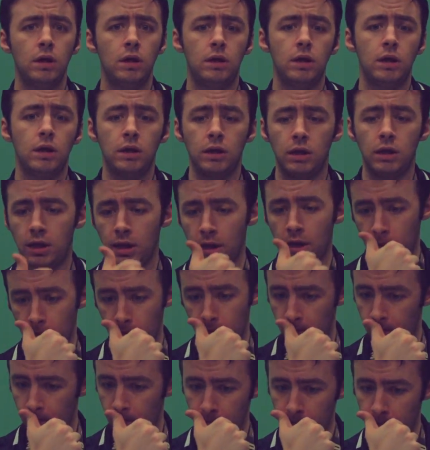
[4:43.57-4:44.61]
He didn't
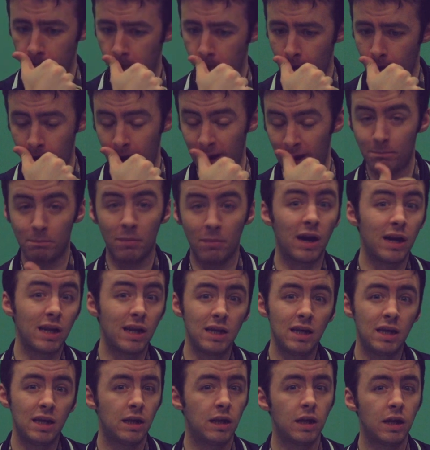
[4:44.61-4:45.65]
get any
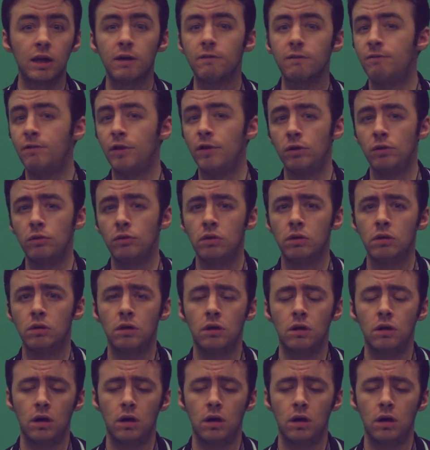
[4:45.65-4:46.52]
money. He didn't get food.